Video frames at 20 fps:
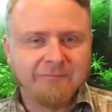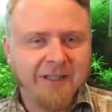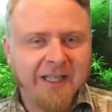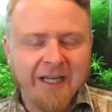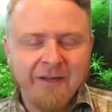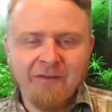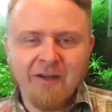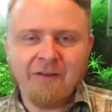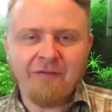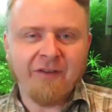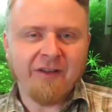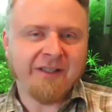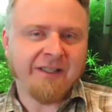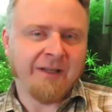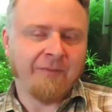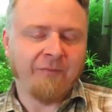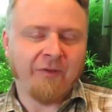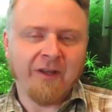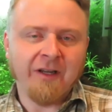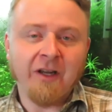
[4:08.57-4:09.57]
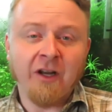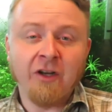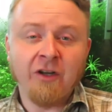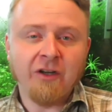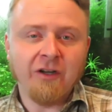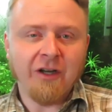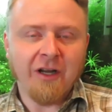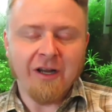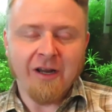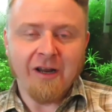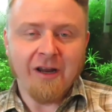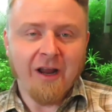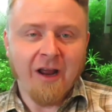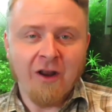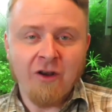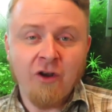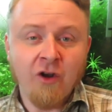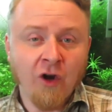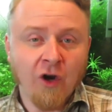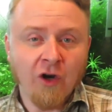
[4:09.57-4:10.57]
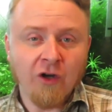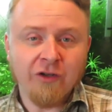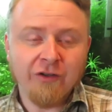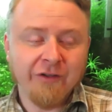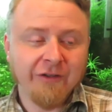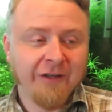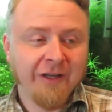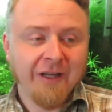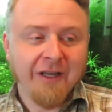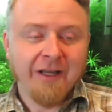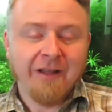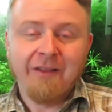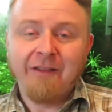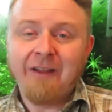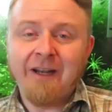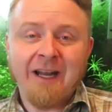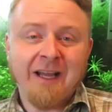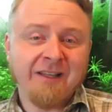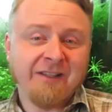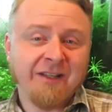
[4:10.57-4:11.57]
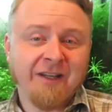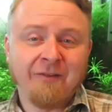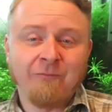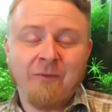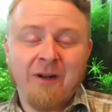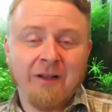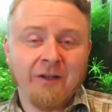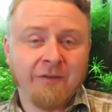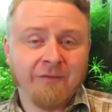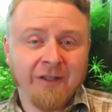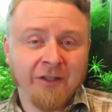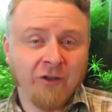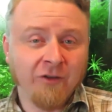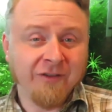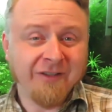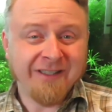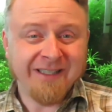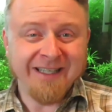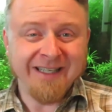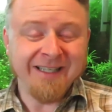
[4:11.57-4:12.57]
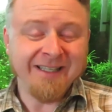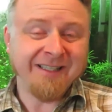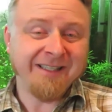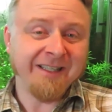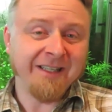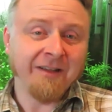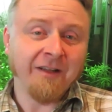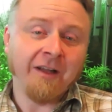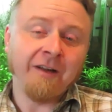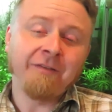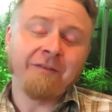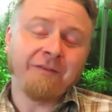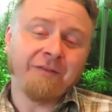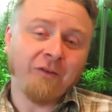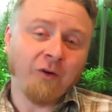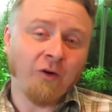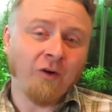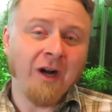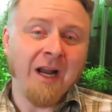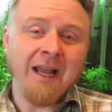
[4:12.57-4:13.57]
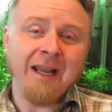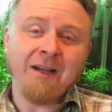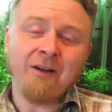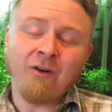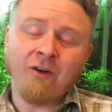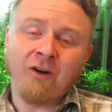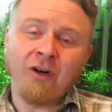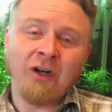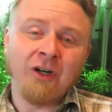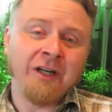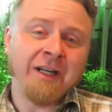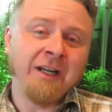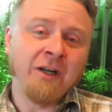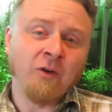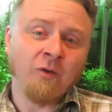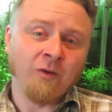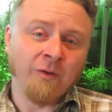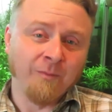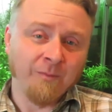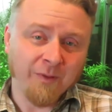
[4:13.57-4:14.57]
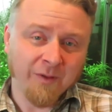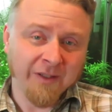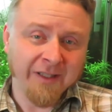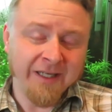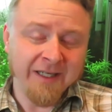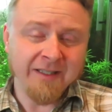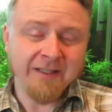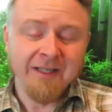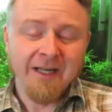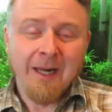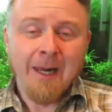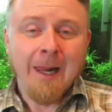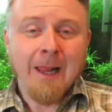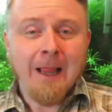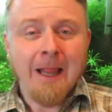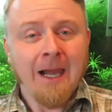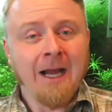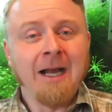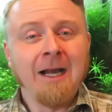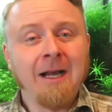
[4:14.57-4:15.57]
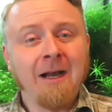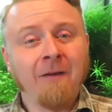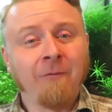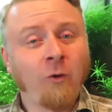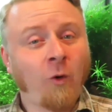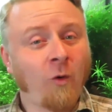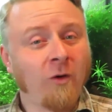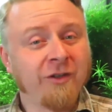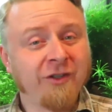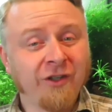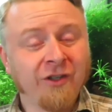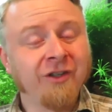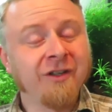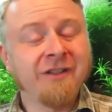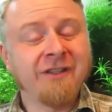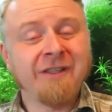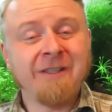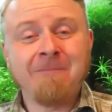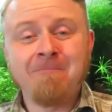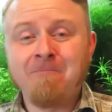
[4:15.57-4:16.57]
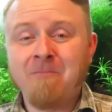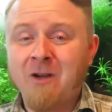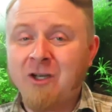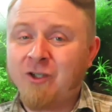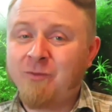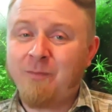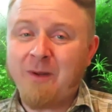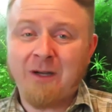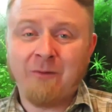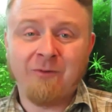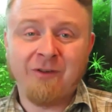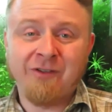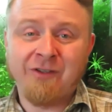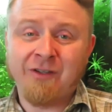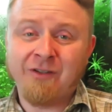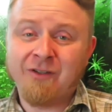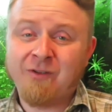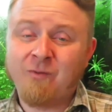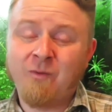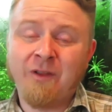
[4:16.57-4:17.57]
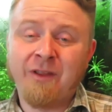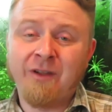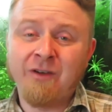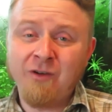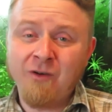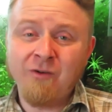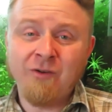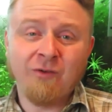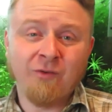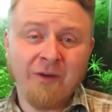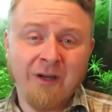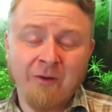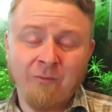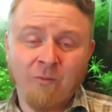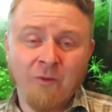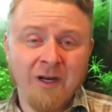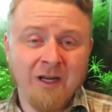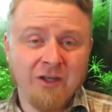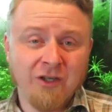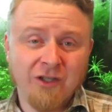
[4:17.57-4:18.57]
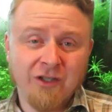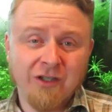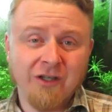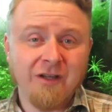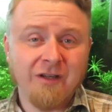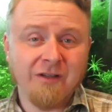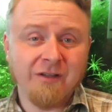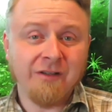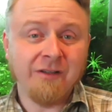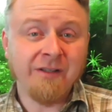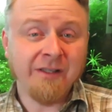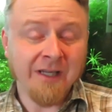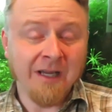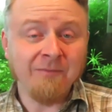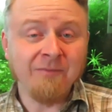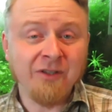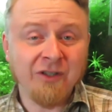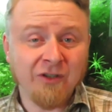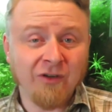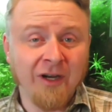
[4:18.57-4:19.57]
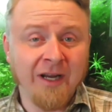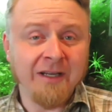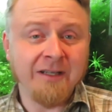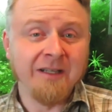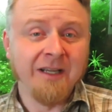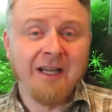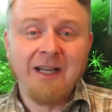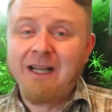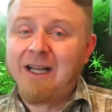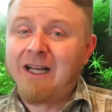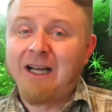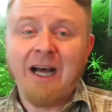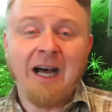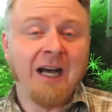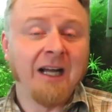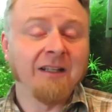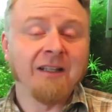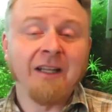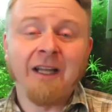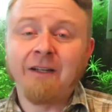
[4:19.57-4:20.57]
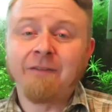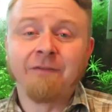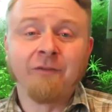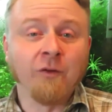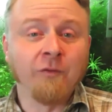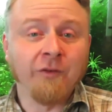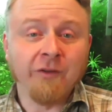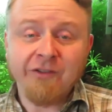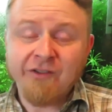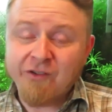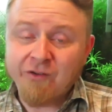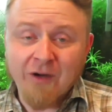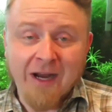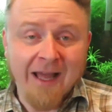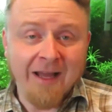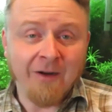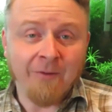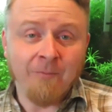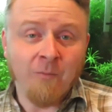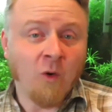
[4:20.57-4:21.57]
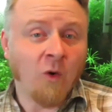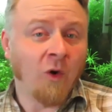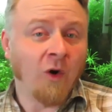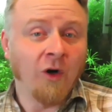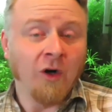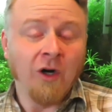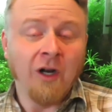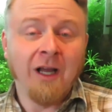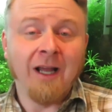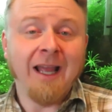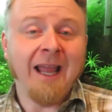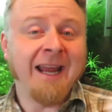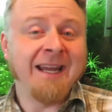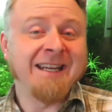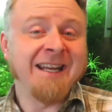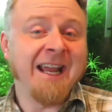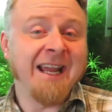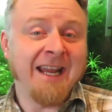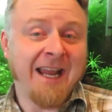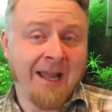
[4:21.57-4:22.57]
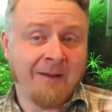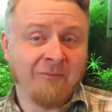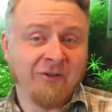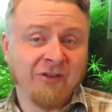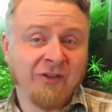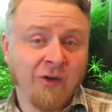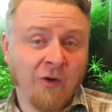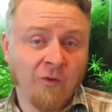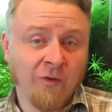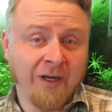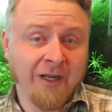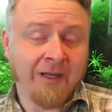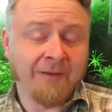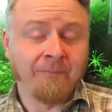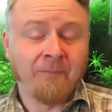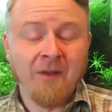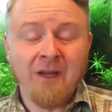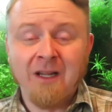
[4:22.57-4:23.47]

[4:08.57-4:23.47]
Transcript: even if it's something inert that has a relatively good CEC like fluorite or EcoComplete. Of course, you're going to see much better results with a nutrient-rich substrate like fluval stratum or ADA Amazonia.